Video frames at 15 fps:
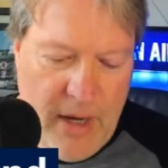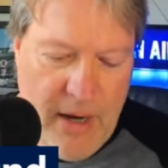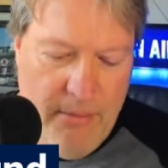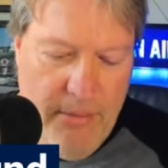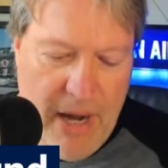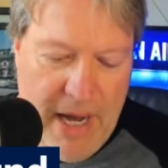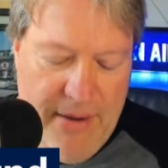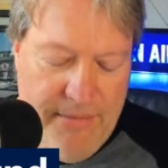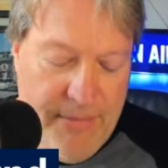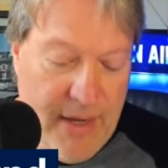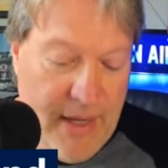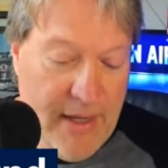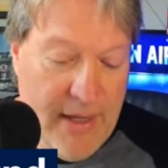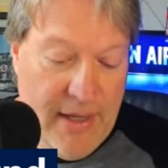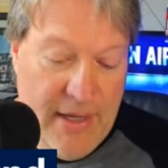But,
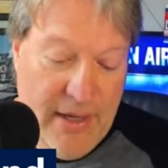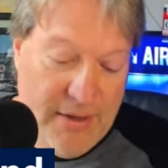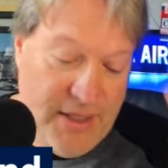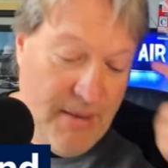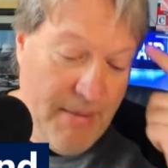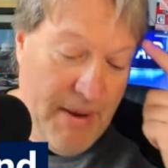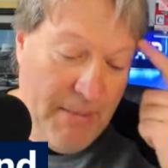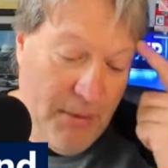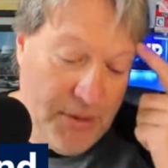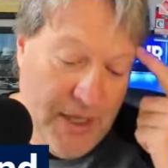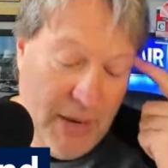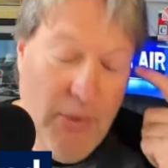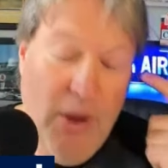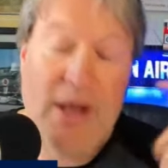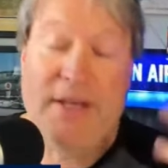you know, some people
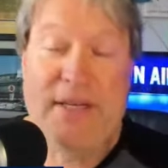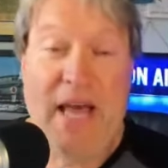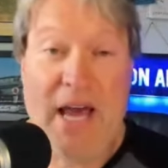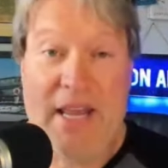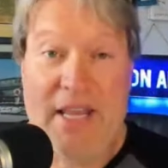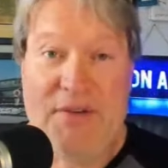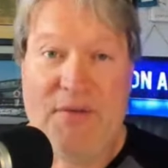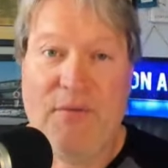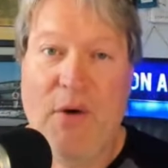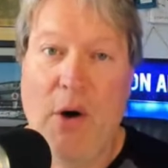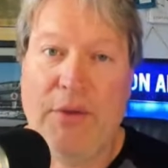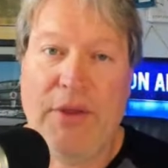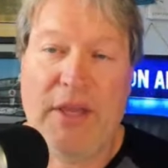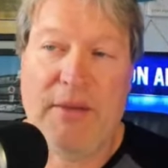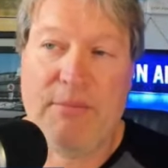say, well, it's not his
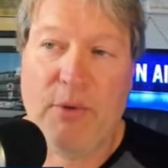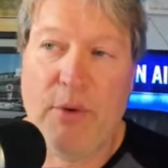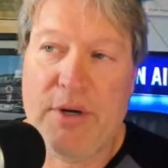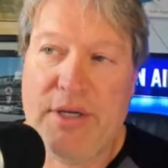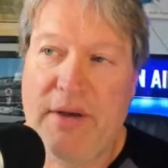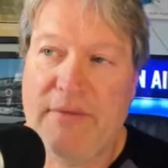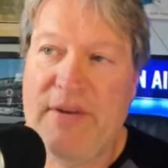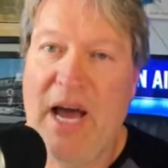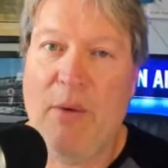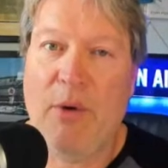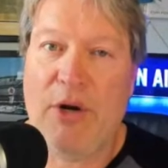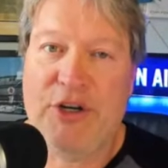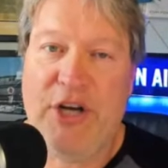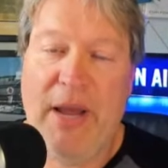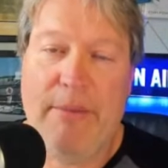fault that the Brewers have not
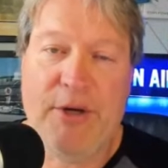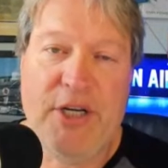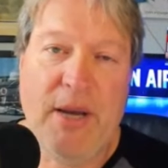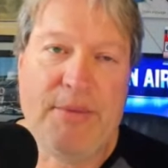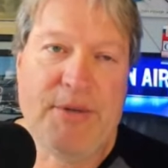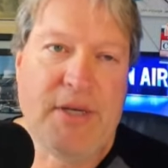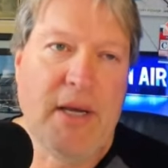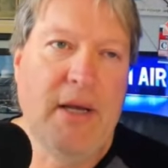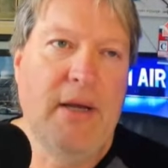won championships.